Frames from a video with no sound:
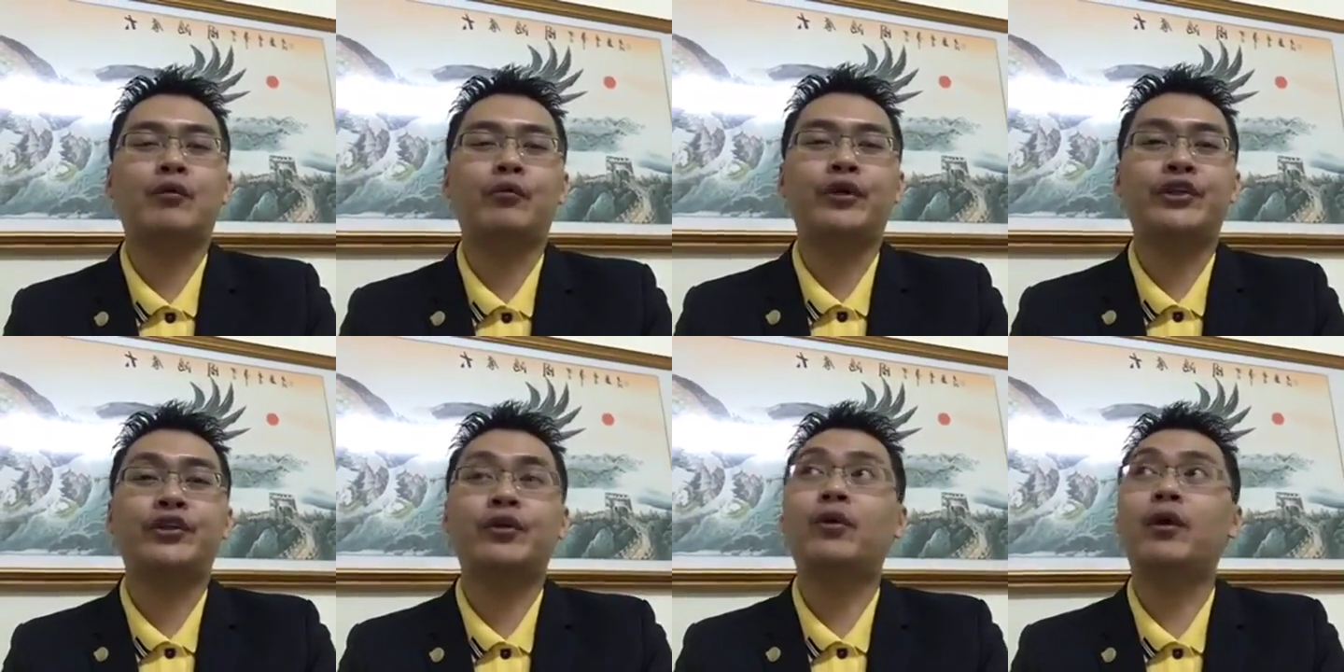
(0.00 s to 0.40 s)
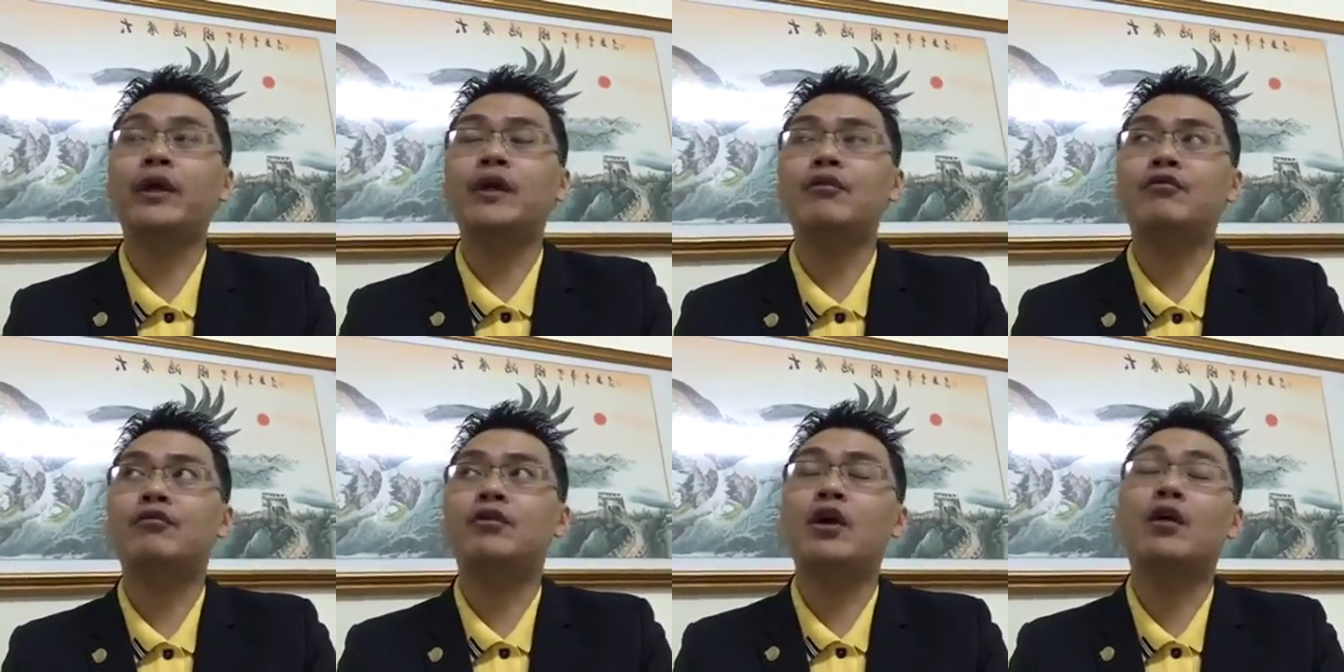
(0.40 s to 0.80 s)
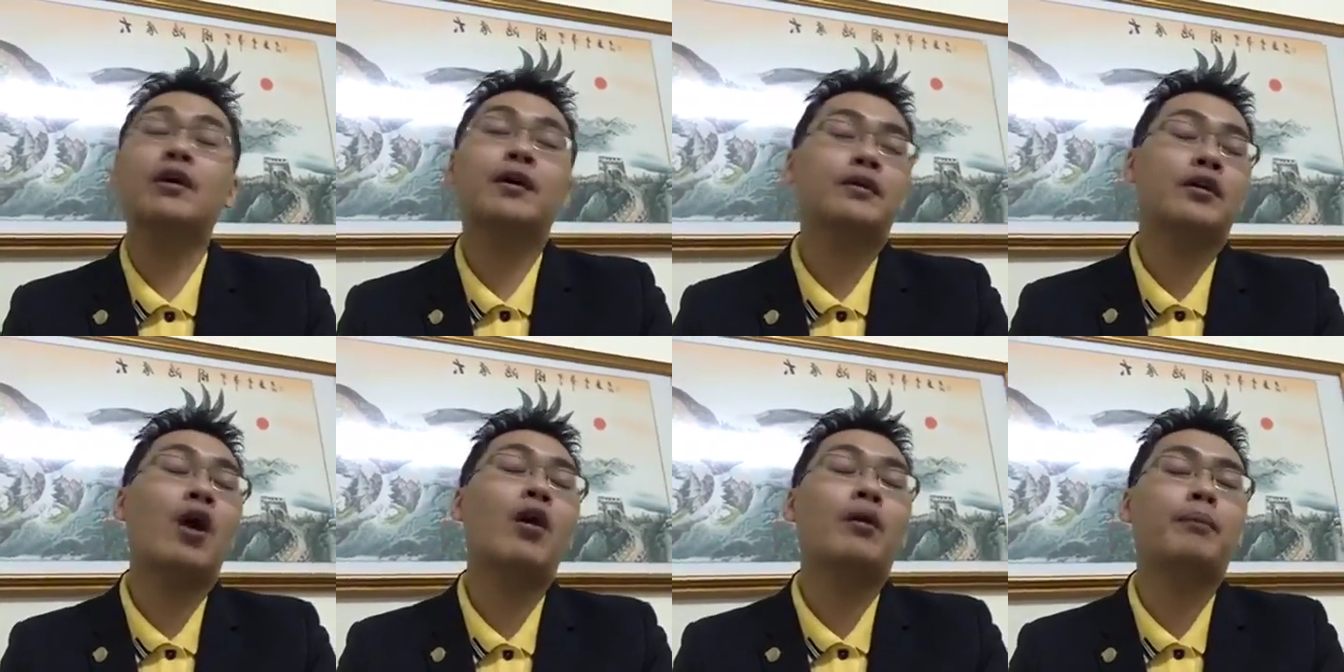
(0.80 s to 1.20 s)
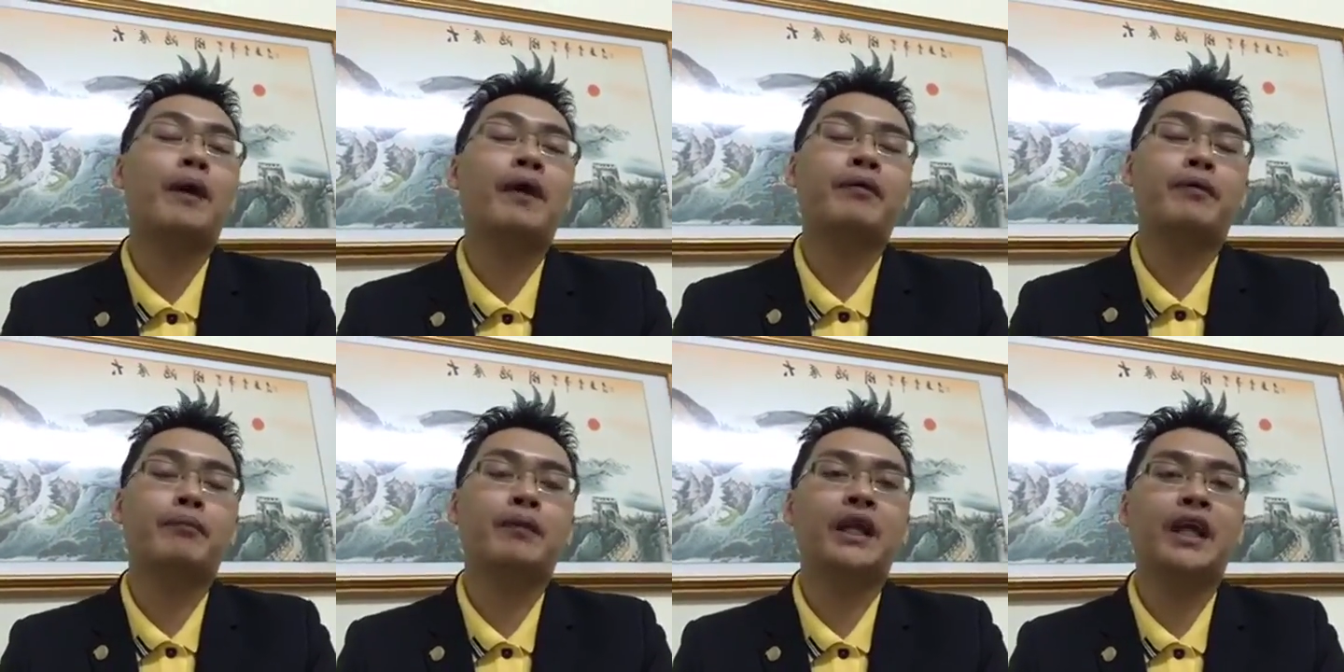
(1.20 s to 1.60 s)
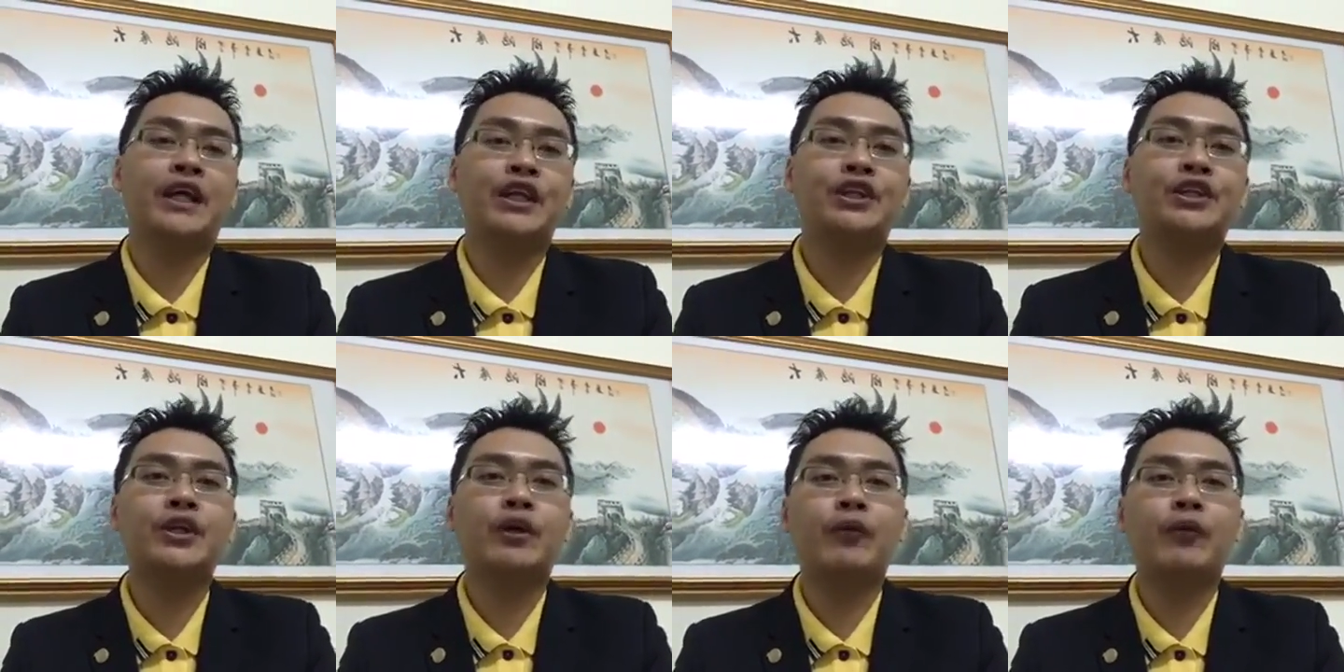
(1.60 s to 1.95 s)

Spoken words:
so-called, if talk about in Malaysia,